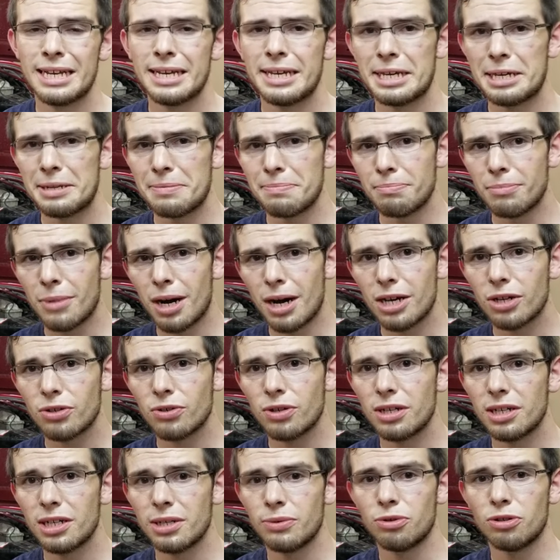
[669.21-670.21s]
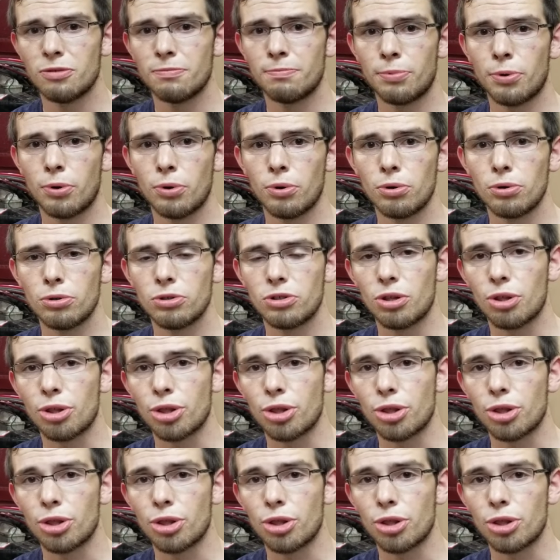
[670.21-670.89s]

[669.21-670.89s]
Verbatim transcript: In moderate, it would pull to